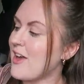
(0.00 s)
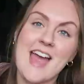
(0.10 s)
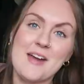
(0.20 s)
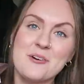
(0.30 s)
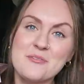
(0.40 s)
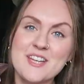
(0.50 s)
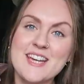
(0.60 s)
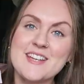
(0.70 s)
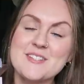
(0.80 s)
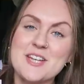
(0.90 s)
Yeah, hopefully
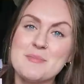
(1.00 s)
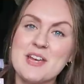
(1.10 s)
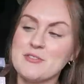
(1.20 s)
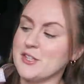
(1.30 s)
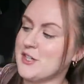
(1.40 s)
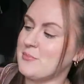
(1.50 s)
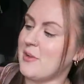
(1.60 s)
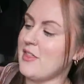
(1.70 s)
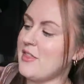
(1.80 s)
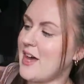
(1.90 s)
it's going to be a really good
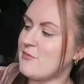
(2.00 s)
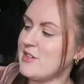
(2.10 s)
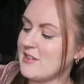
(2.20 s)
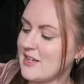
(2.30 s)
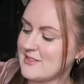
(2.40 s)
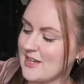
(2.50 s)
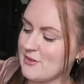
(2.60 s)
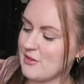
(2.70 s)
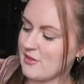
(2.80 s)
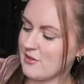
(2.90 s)
month. I realise now
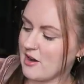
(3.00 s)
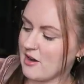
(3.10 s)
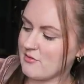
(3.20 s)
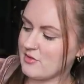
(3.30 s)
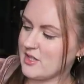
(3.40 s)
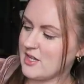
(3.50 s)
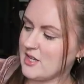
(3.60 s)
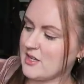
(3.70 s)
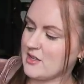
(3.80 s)
that there aren't really...